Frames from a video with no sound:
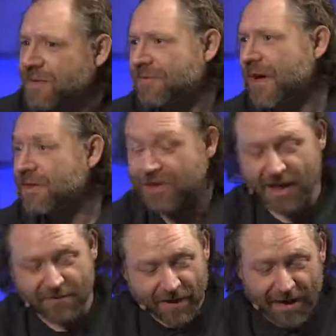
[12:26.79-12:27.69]
the fact that
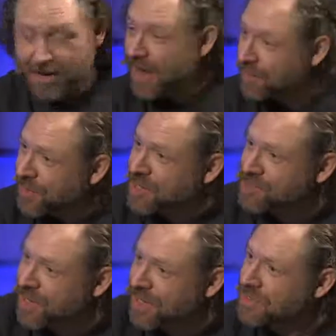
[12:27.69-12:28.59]
they invited
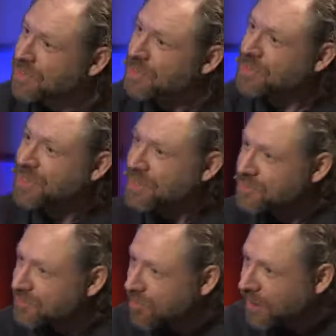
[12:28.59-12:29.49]
atheists in to do the
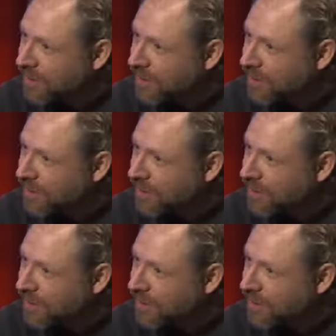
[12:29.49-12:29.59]
test for